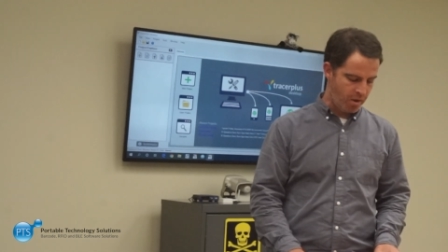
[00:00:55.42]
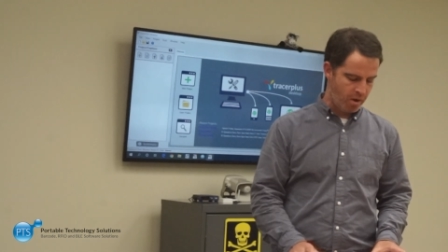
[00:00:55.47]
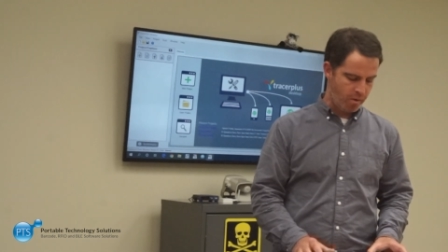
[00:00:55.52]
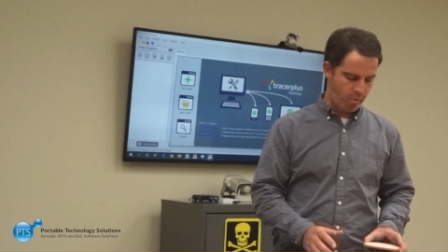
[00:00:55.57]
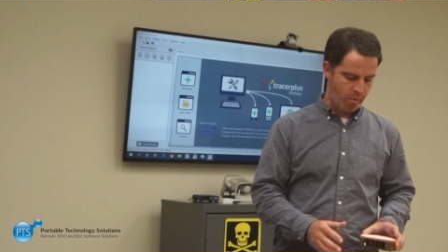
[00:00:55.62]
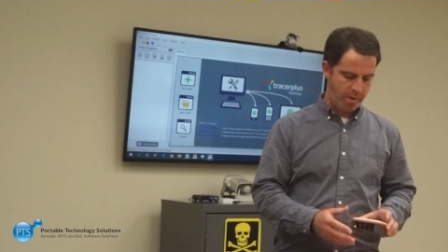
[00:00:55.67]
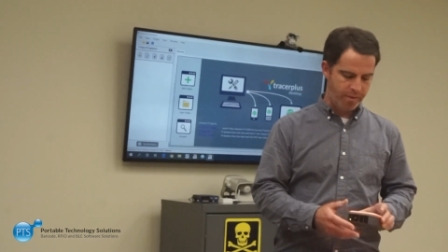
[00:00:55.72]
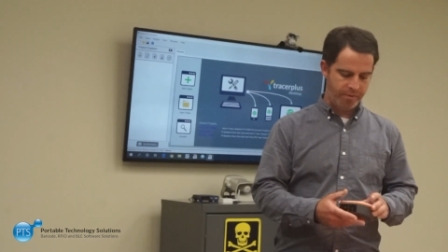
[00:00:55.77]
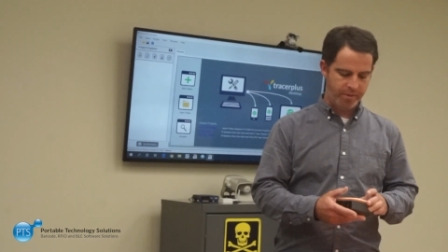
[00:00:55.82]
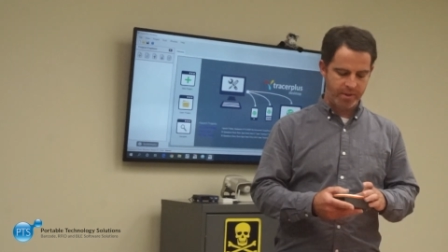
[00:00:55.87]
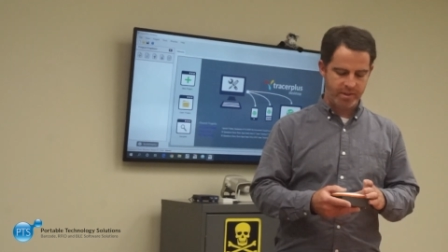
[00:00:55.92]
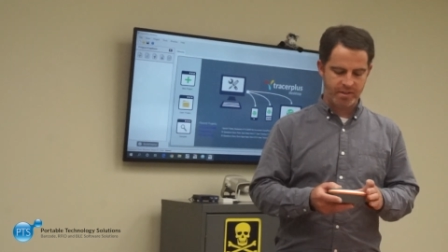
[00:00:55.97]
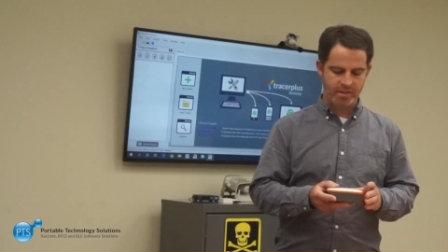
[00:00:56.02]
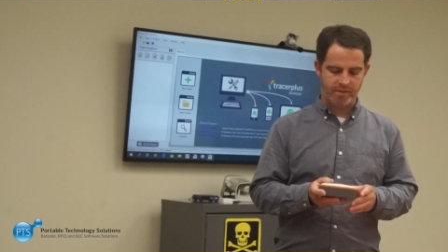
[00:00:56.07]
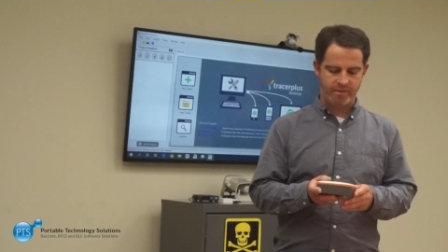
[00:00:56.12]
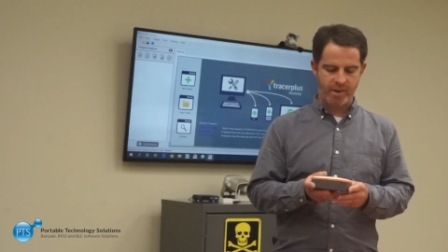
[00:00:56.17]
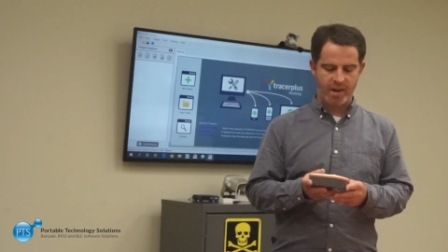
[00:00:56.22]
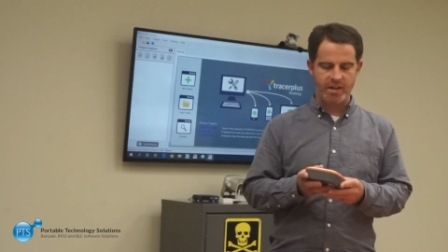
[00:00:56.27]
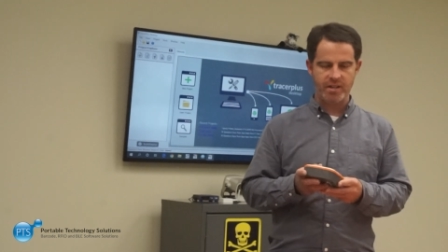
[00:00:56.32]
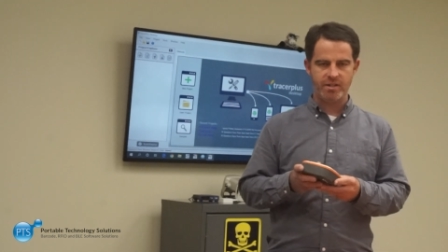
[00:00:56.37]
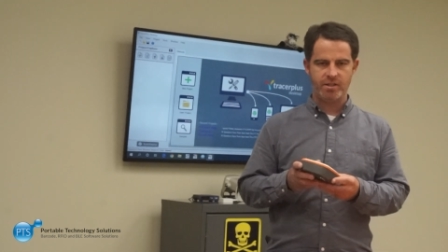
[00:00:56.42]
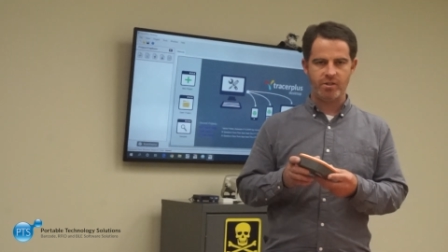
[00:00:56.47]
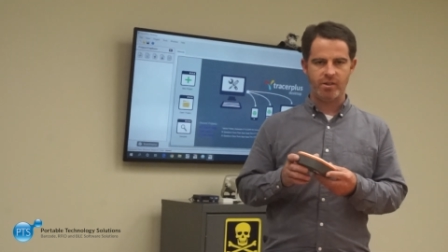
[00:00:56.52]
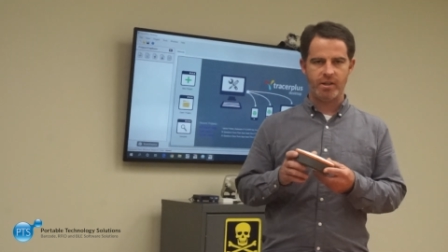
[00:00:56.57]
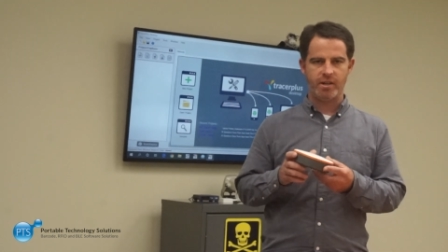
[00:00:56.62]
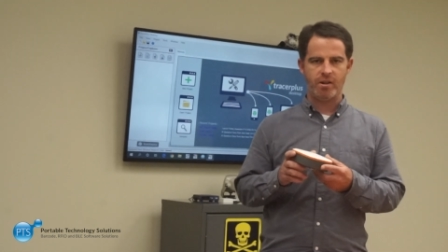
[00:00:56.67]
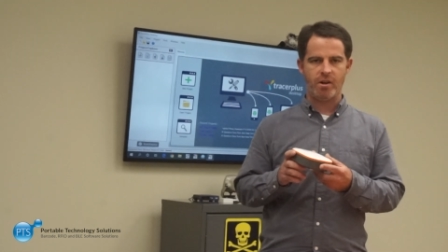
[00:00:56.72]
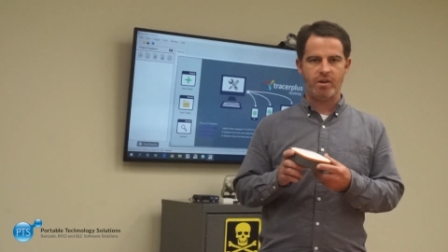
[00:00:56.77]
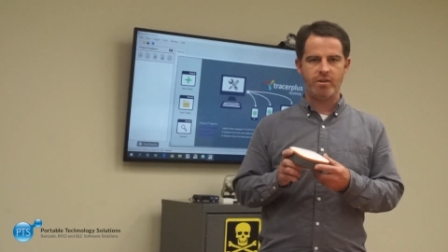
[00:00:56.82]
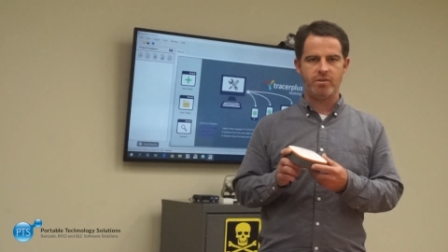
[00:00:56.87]
along with this device, you
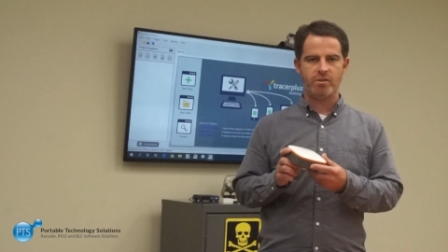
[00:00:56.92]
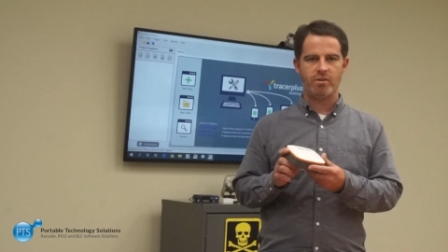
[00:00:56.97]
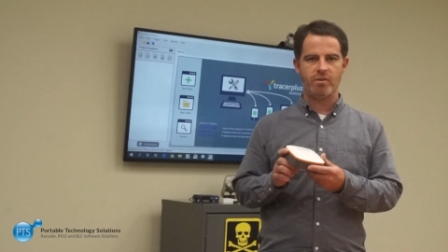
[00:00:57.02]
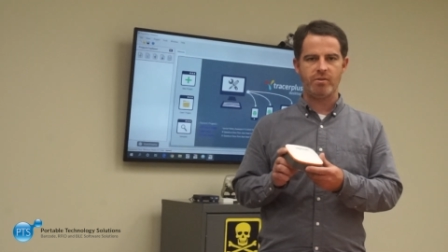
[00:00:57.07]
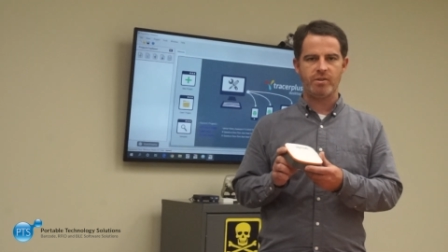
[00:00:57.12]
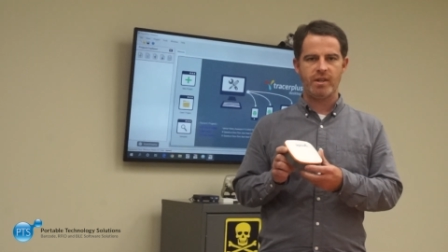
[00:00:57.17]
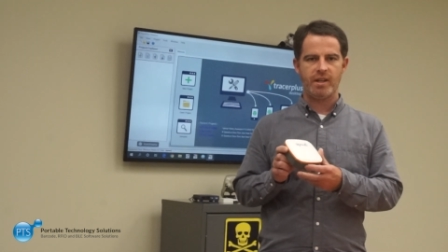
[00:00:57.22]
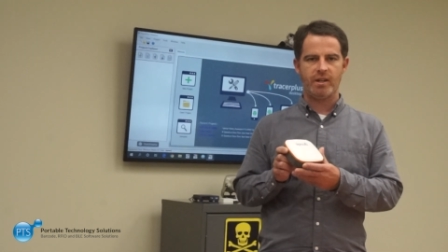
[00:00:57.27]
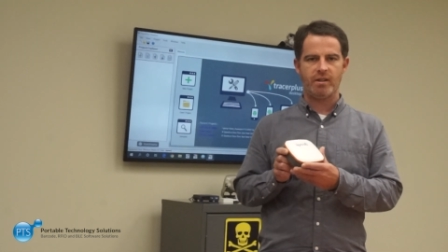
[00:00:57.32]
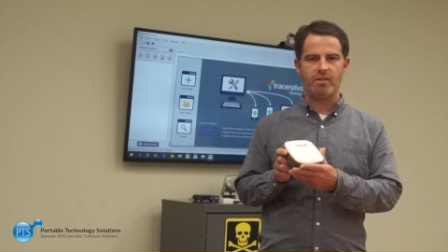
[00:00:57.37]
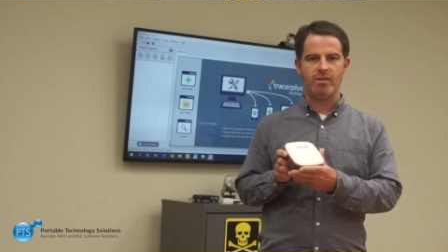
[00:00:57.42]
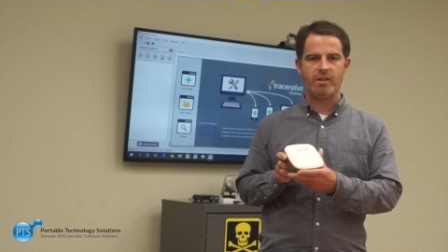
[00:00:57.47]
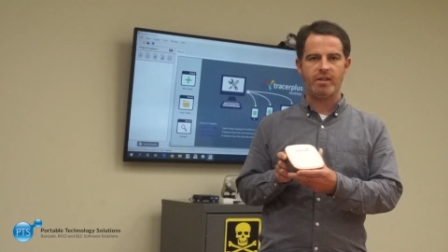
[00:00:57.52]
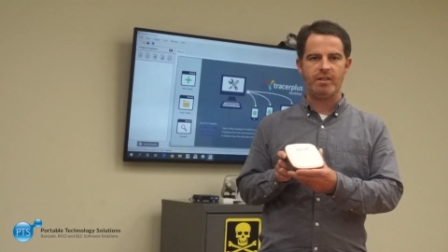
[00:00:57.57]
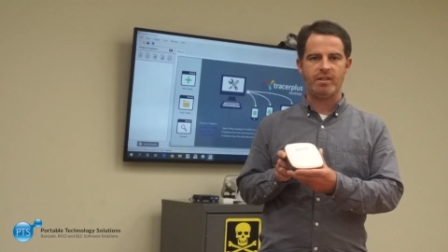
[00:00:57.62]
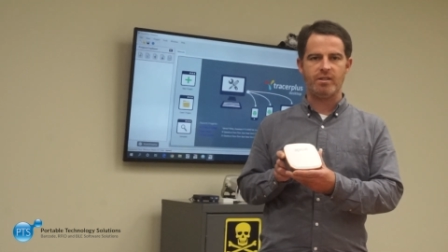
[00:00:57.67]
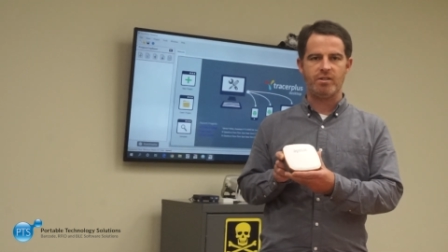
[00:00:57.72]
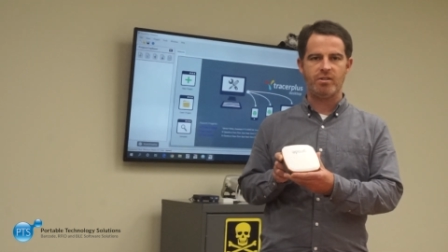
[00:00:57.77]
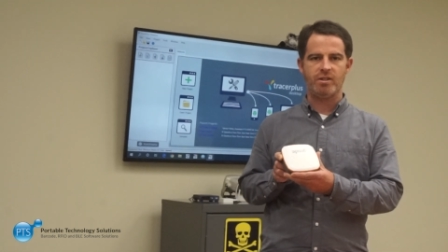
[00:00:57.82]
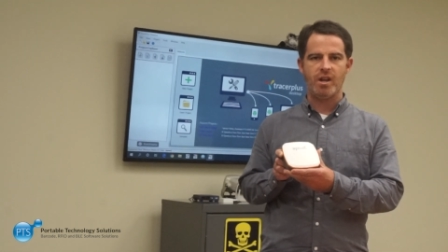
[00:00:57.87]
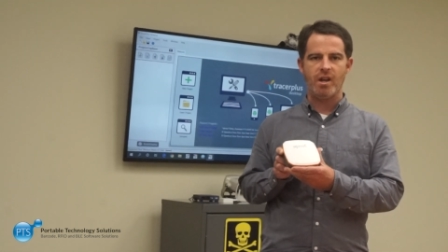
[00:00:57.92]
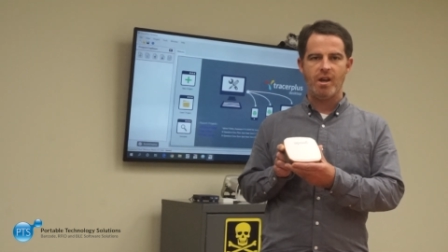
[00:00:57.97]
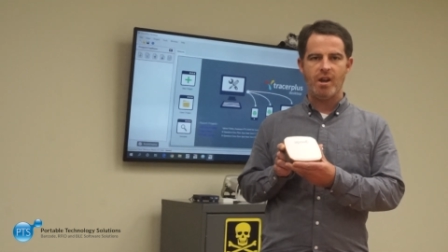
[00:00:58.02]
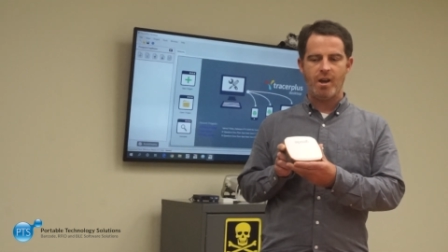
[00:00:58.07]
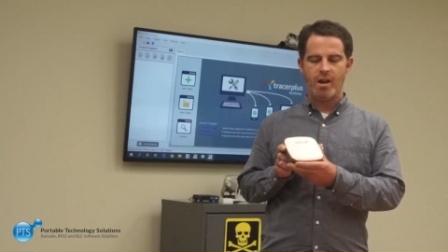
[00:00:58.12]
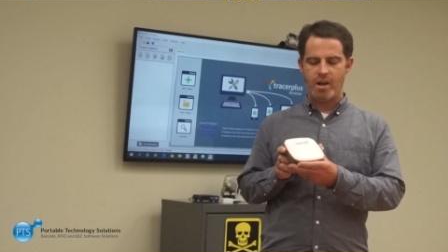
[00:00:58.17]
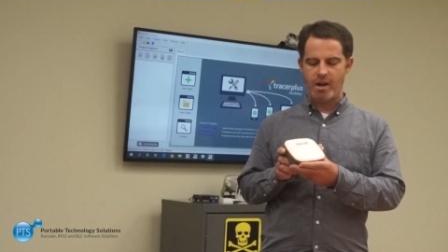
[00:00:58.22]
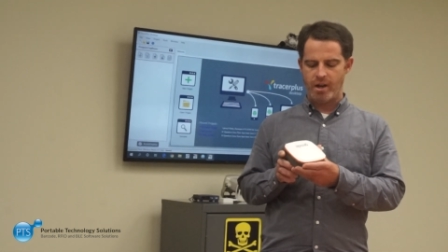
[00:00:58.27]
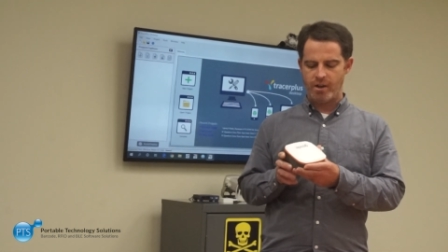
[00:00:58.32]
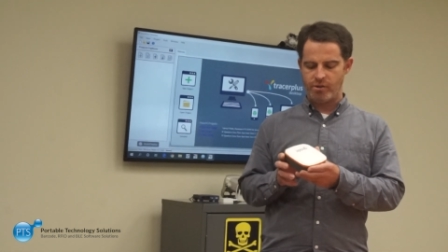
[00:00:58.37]
can also take a look at this
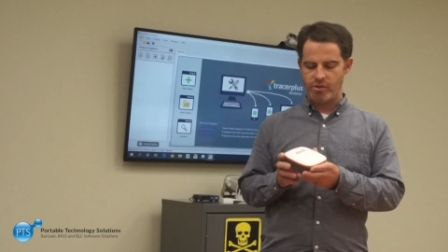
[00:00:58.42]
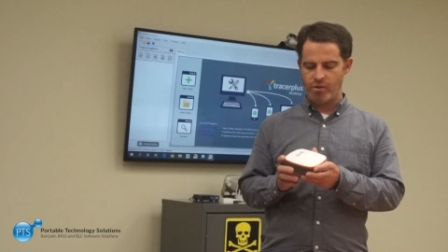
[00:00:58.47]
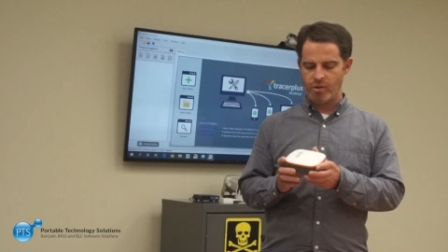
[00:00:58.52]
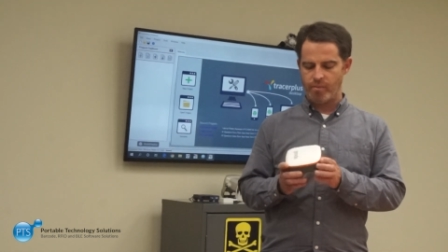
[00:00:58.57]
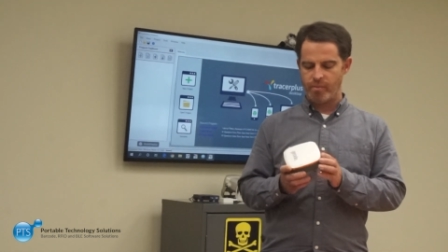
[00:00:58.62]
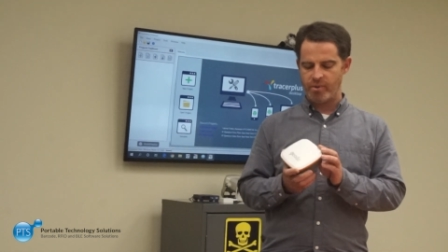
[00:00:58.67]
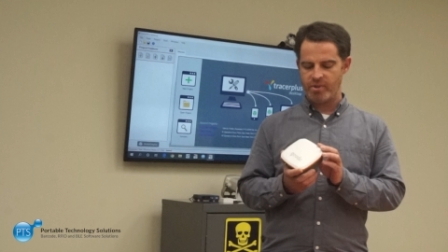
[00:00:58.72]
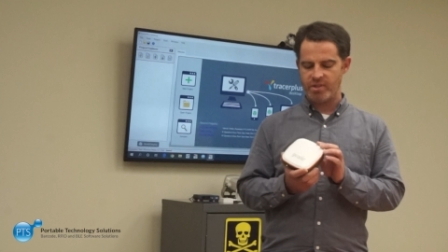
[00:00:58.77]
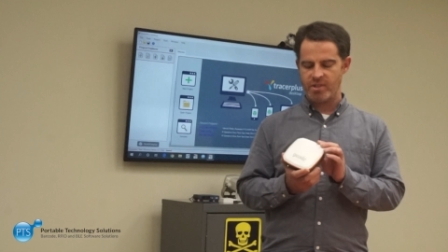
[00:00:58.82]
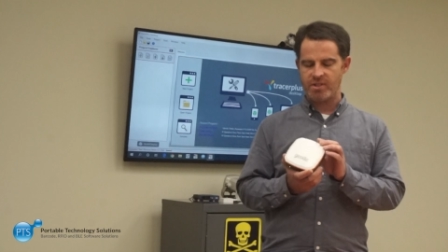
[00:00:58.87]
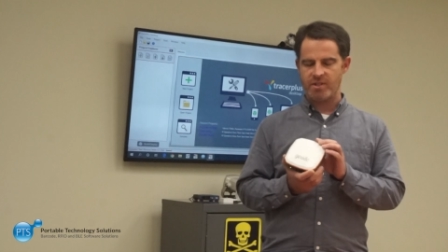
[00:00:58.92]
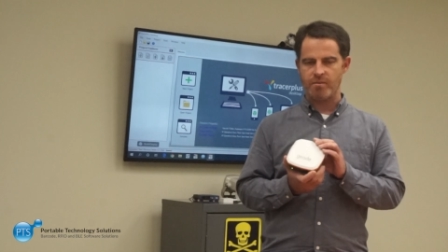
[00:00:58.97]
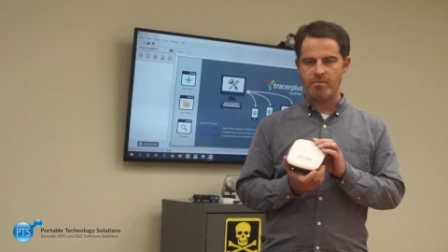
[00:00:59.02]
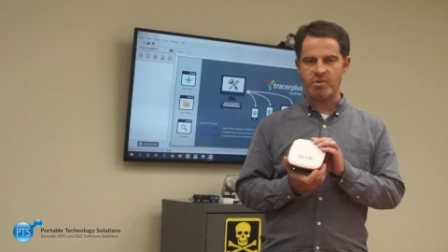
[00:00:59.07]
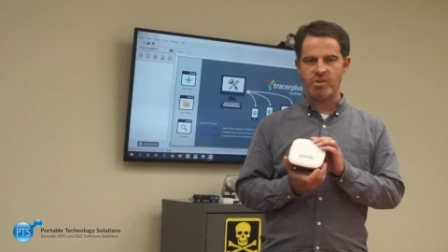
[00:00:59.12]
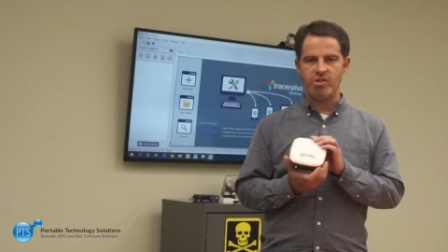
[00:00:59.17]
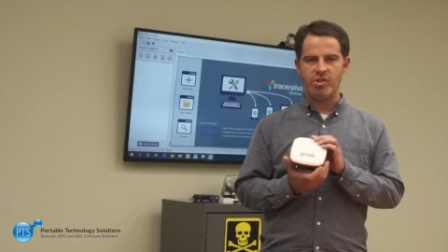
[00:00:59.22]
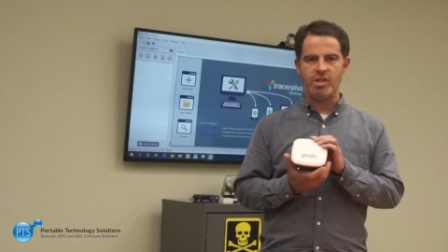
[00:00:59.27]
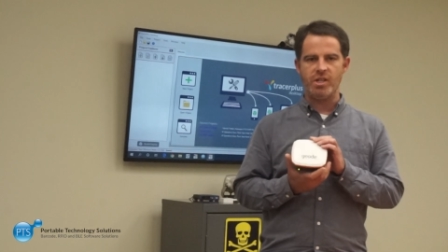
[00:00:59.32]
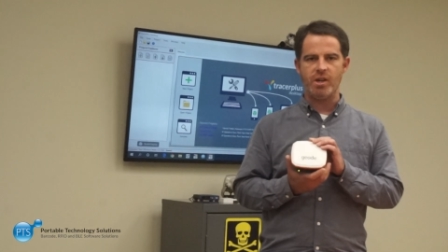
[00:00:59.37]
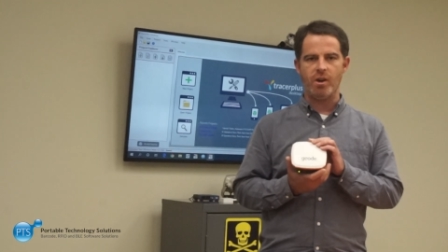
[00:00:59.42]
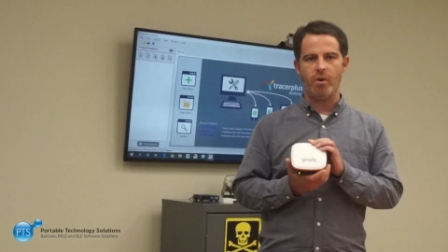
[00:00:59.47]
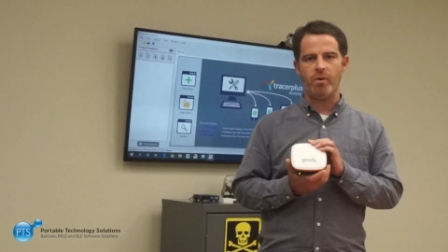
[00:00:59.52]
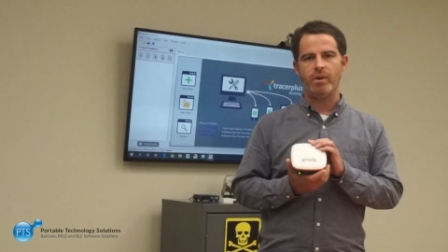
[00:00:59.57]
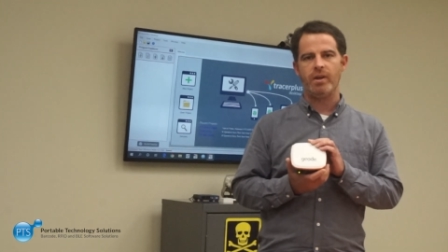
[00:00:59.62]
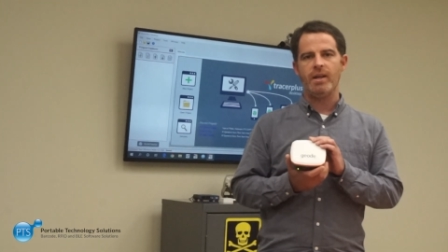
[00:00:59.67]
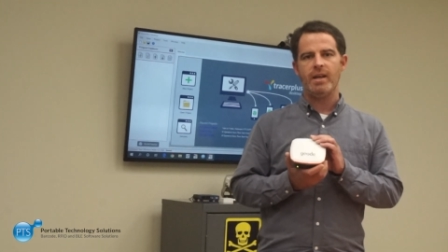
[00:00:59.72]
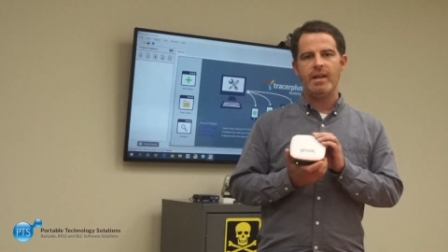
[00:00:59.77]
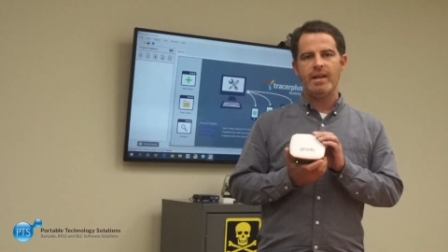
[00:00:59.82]
Juniper Systems Geode.